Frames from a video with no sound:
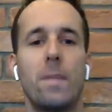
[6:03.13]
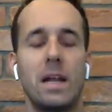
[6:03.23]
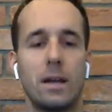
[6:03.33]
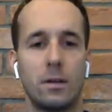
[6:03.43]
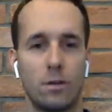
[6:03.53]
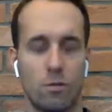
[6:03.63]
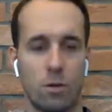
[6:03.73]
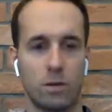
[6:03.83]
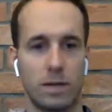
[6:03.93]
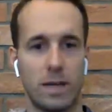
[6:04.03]
million
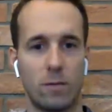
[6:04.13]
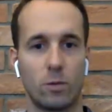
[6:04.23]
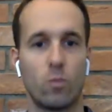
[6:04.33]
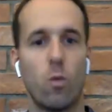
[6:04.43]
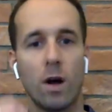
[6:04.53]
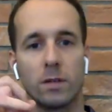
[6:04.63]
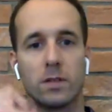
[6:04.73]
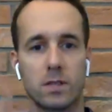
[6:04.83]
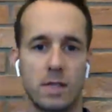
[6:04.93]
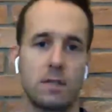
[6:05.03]
euros a year with
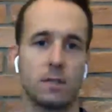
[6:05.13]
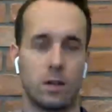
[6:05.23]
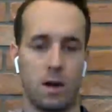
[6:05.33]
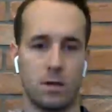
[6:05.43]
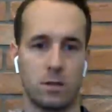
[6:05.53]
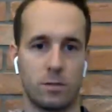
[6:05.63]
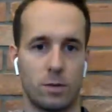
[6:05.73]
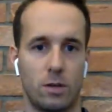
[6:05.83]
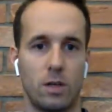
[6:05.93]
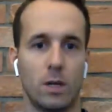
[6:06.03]
one single
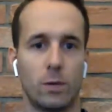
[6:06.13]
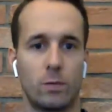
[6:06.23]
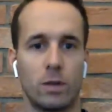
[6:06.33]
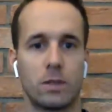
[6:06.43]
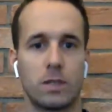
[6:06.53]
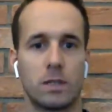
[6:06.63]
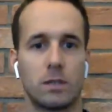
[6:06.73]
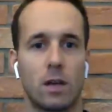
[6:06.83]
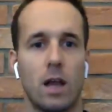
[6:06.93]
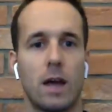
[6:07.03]
customer, with one
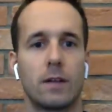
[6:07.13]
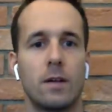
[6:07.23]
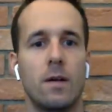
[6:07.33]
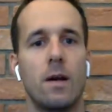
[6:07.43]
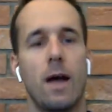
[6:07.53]
single client.